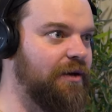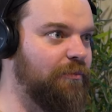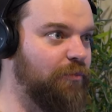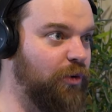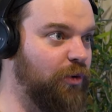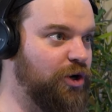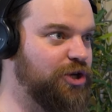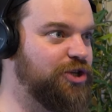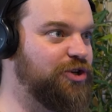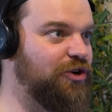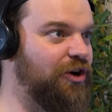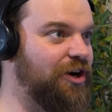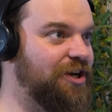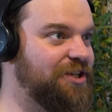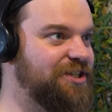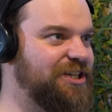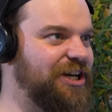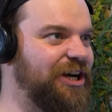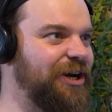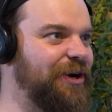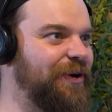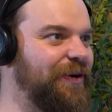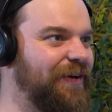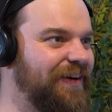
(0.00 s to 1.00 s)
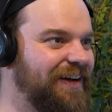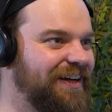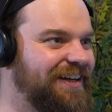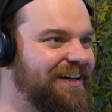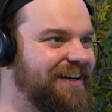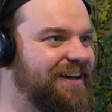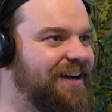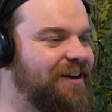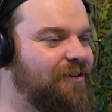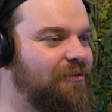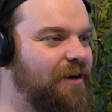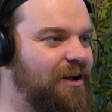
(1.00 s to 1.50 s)
Boys Cry 2,
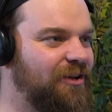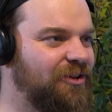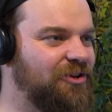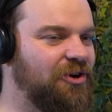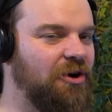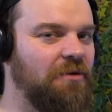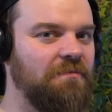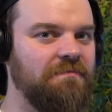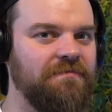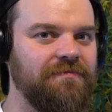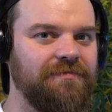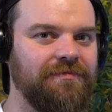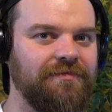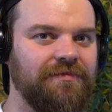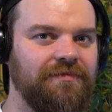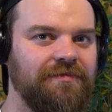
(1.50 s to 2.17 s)
welcome.